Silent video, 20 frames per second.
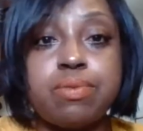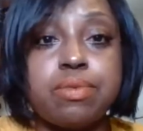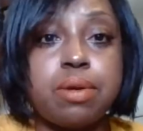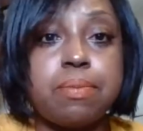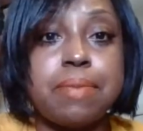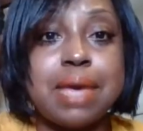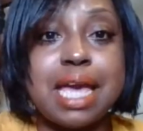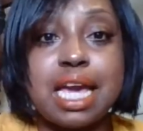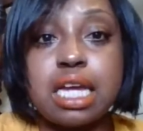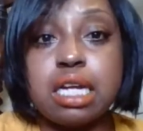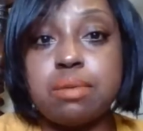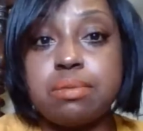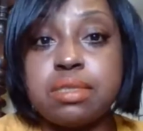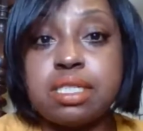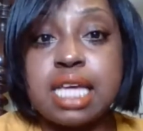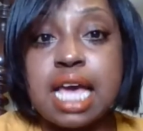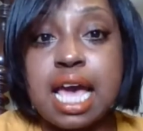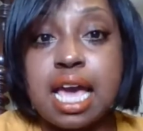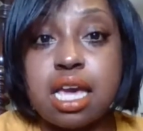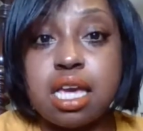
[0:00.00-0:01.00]
They're making them
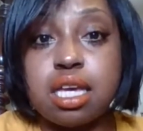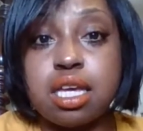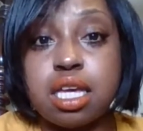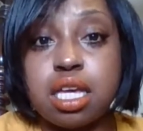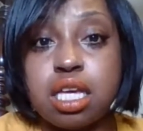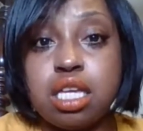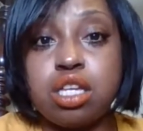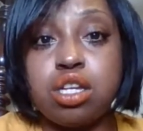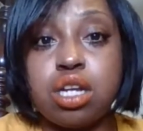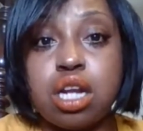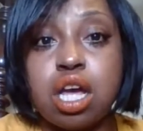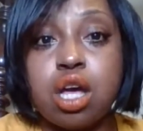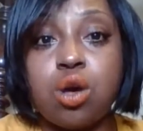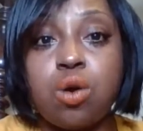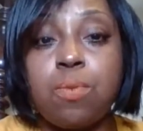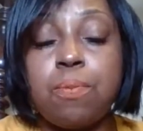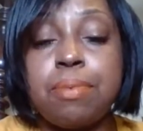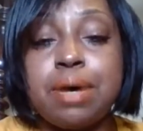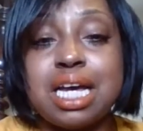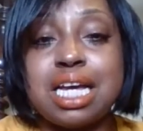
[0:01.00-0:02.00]
take,
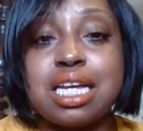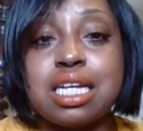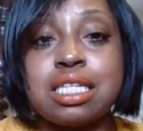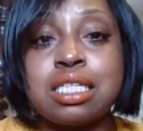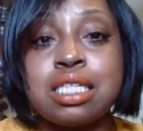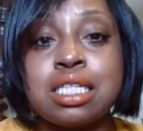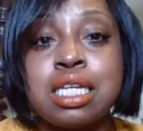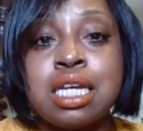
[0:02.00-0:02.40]
but